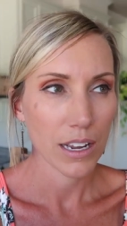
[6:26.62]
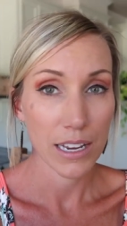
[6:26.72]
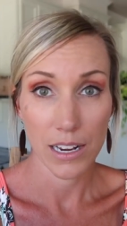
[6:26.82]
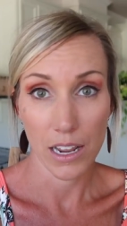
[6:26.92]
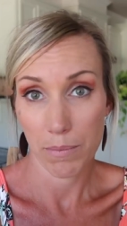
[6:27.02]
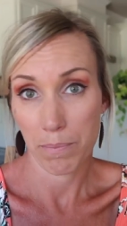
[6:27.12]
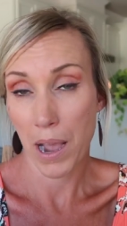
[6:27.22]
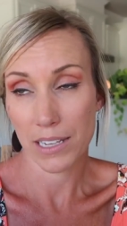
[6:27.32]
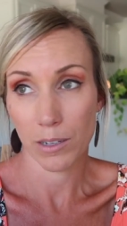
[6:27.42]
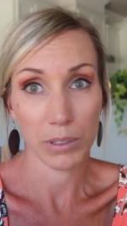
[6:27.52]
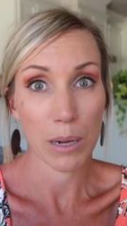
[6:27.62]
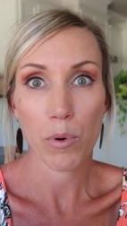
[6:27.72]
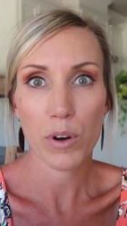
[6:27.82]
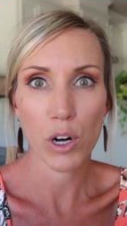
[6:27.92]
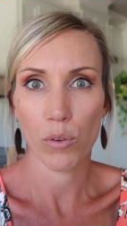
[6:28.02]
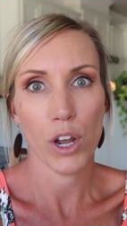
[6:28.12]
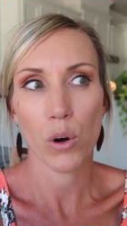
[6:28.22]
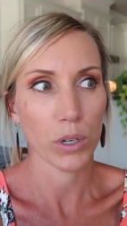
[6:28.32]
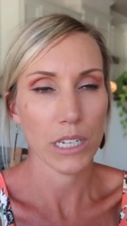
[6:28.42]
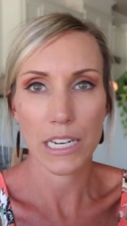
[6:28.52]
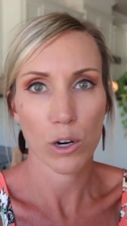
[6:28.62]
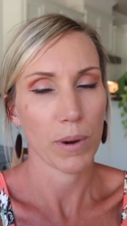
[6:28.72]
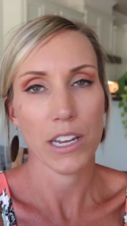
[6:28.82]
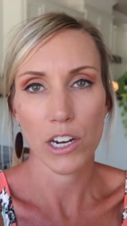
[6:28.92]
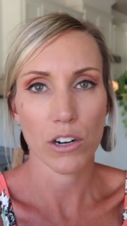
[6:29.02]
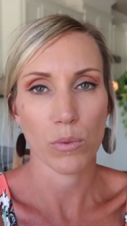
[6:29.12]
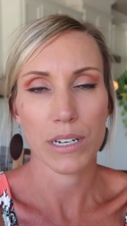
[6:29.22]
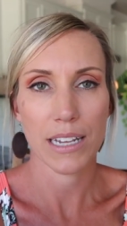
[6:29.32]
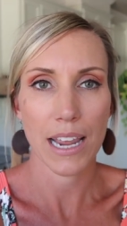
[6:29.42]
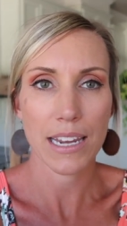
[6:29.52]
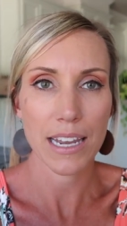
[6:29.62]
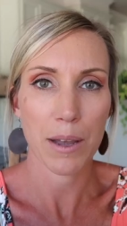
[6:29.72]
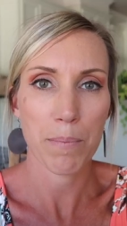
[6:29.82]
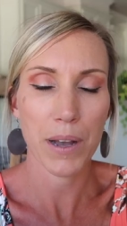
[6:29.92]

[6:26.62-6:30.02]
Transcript: it possibly, I mean, we don't know really year by year, we take it.